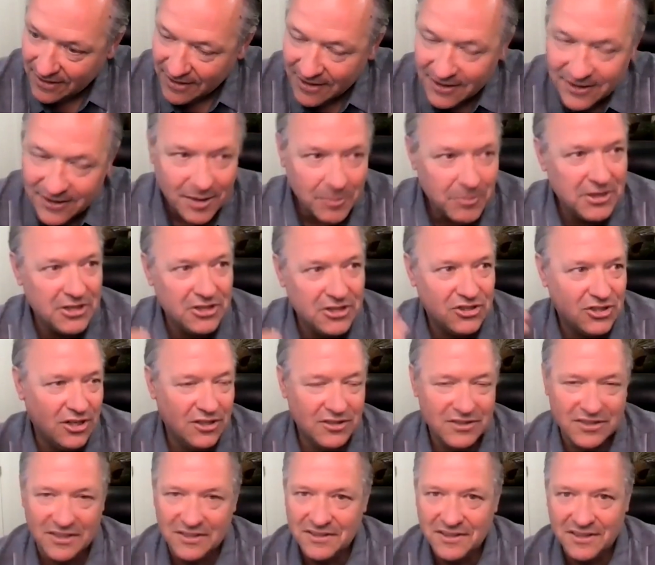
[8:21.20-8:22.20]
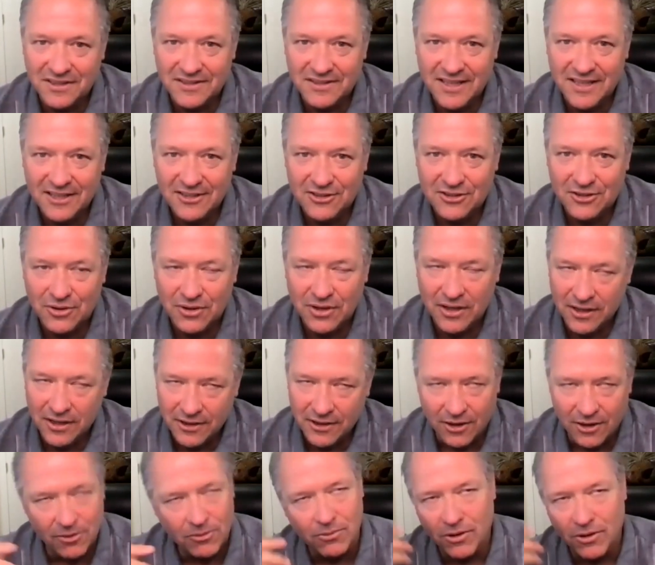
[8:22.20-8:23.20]
Somebody shares a success story,
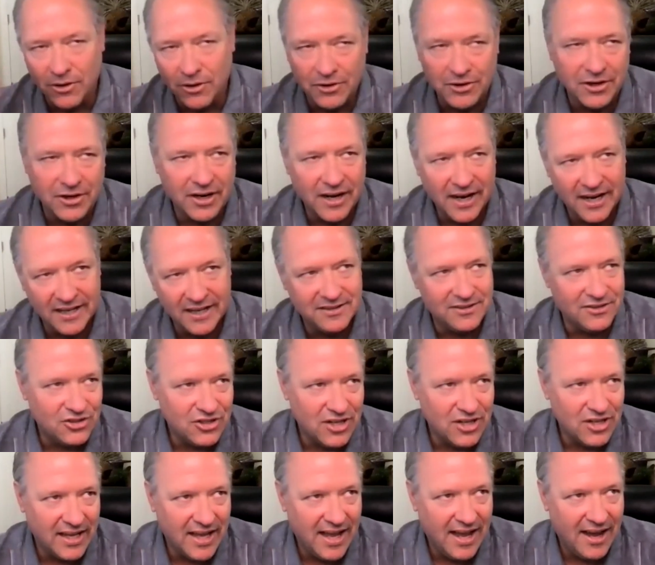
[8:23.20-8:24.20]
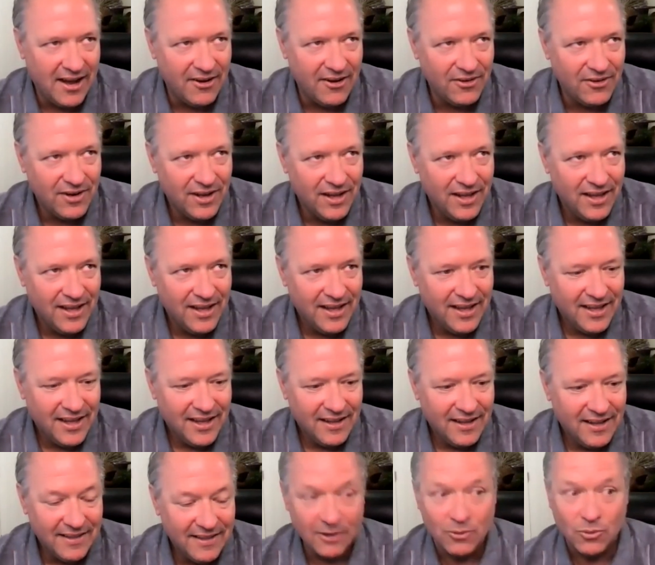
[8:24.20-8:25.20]
don't roll your eyes and check out.
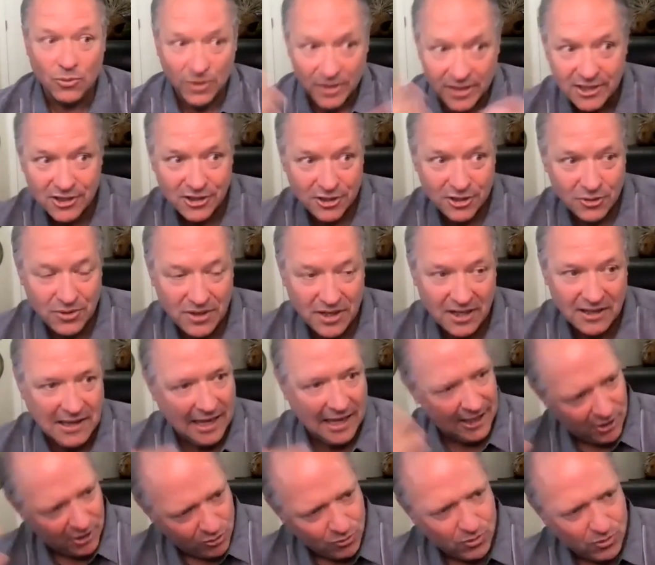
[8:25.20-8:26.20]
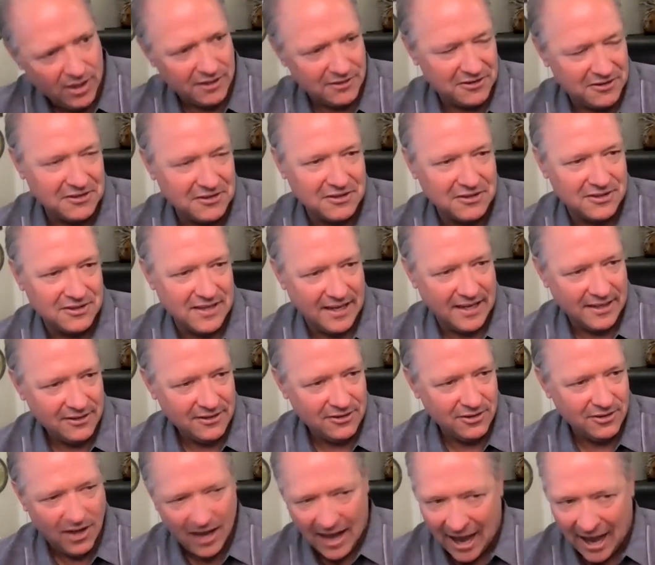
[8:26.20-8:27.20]
Like really tune in. Like you got a
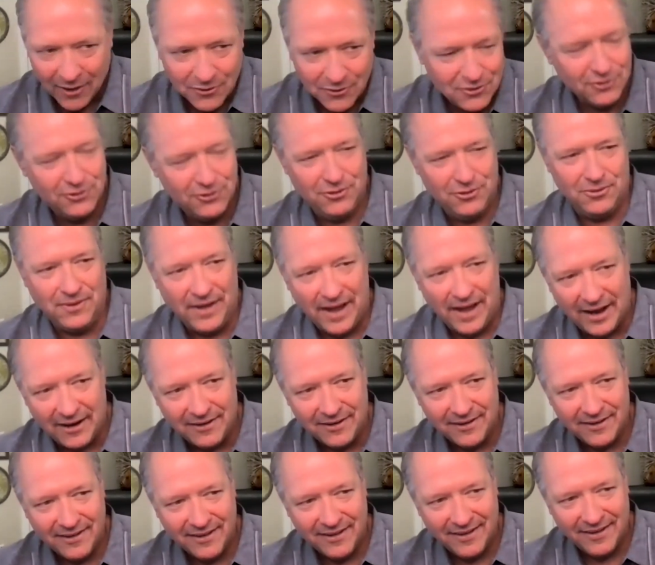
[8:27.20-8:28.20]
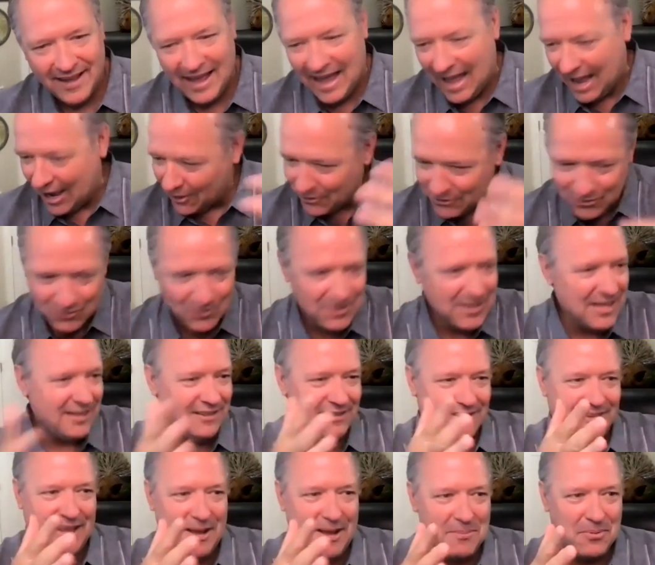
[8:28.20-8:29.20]
success? How'd you do that? How'd you get
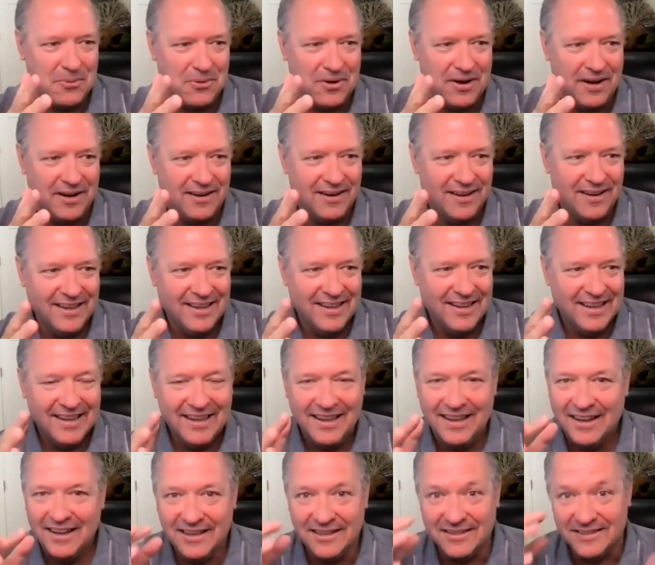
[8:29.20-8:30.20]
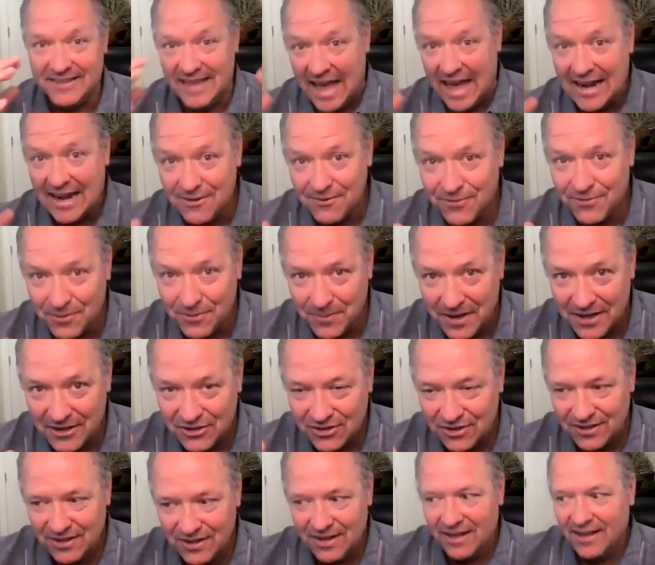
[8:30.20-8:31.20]
to that point? Because that
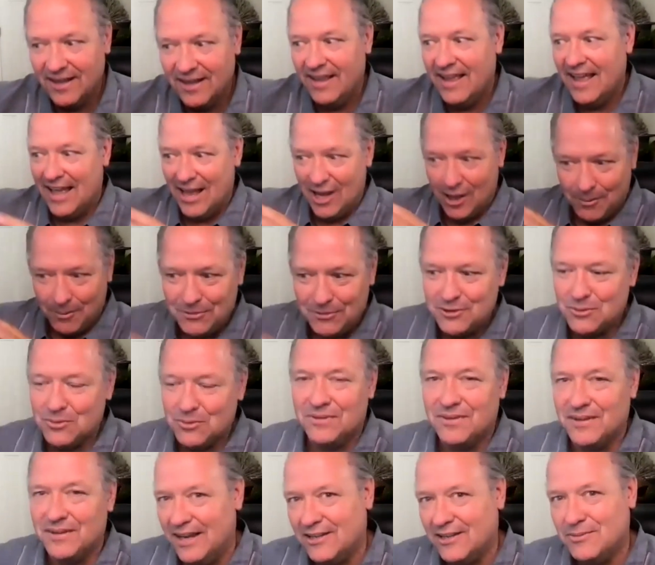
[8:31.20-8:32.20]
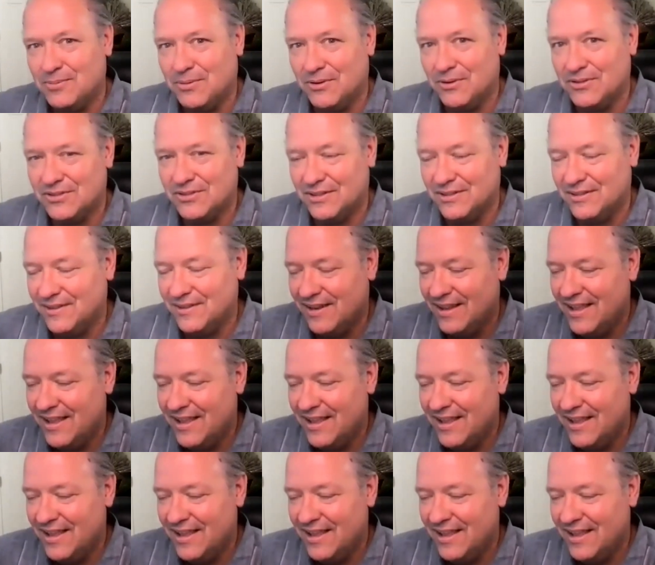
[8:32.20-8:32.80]
information helps you with the next person.